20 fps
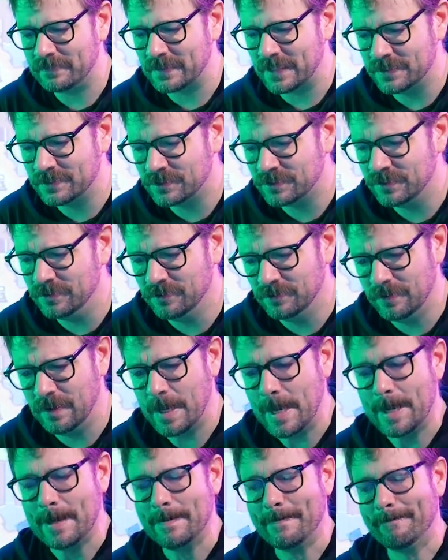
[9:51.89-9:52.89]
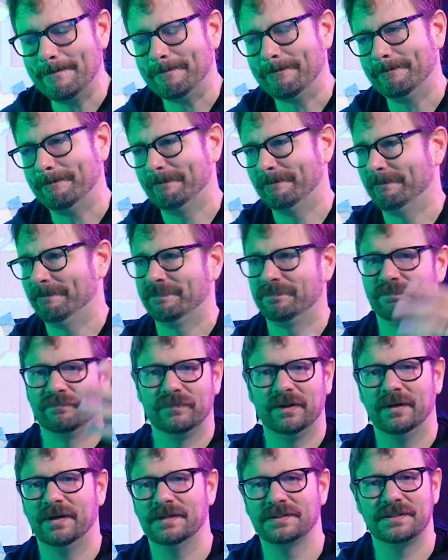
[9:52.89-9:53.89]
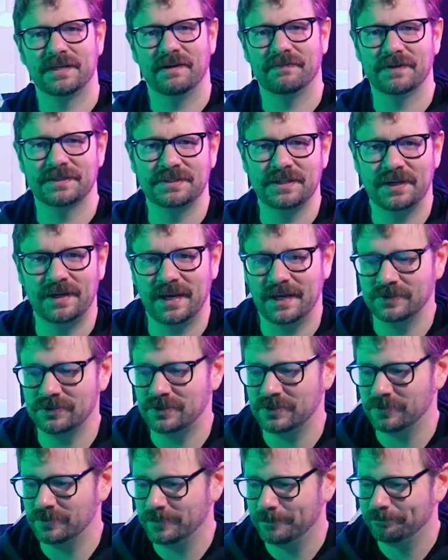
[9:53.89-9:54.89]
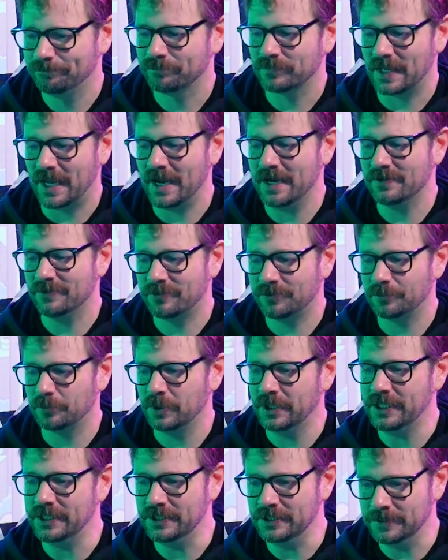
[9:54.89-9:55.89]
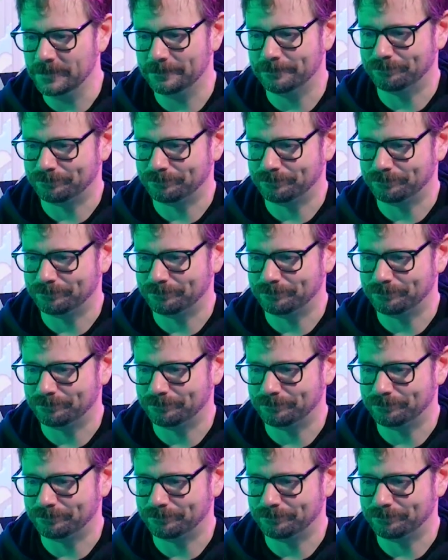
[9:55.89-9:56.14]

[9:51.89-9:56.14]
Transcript: And two, or I guess, have I said and two? And three,